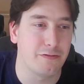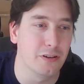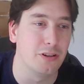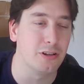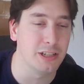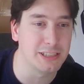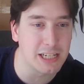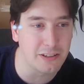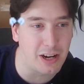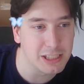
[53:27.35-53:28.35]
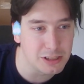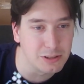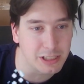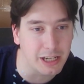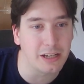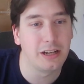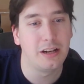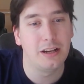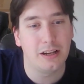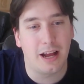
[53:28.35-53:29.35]
further incentivize using it.
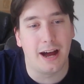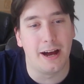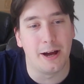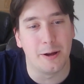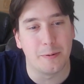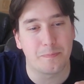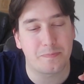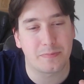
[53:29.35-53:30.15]
And